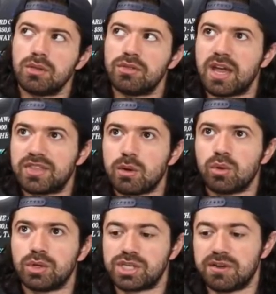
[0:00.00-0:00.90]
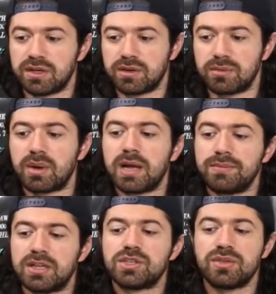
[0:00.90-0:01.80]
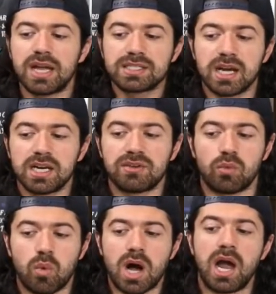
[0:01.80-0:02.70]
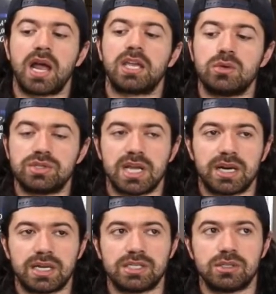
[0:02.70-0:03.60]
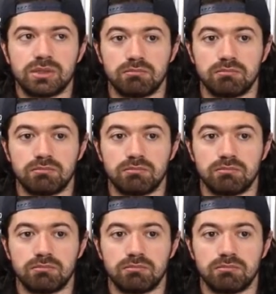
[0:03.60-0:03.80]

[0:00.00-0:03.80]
that they will achieve it? right? And so that's kind of why I use data as